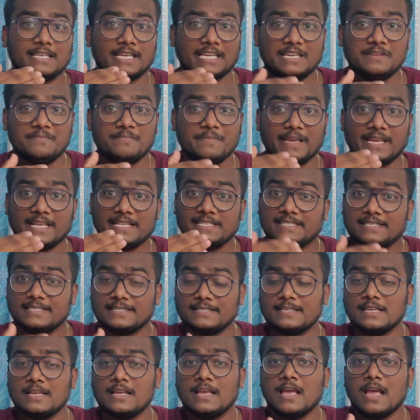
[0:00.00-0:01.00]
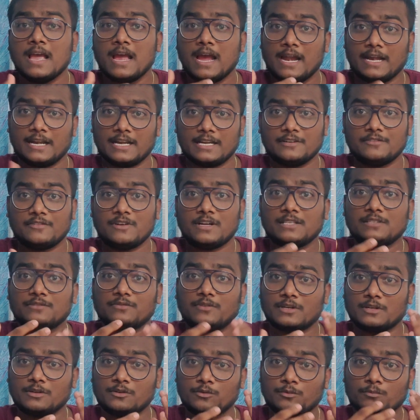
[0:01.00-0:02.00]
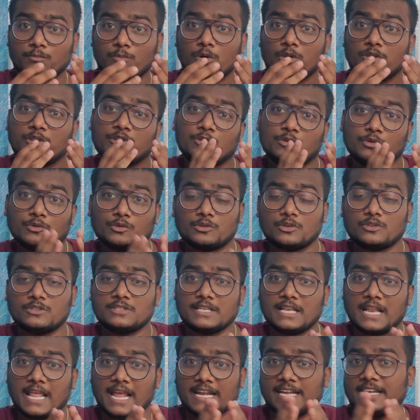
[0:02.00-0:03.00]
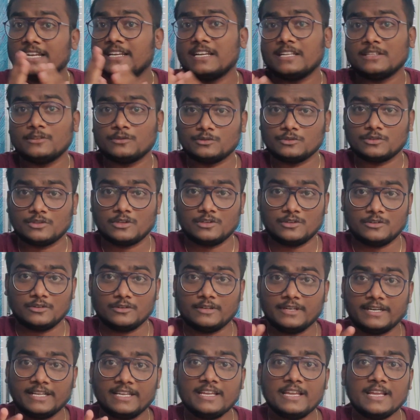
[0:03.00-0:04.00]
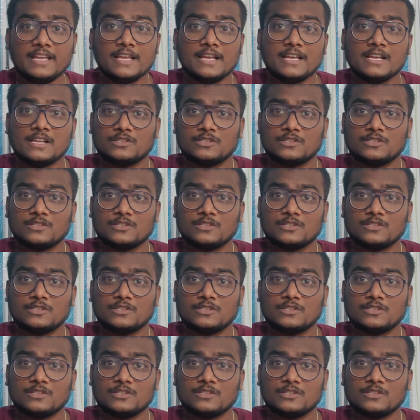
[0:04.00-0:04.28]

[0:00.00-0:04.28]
JEE mains and advance for both 2019 and 2020.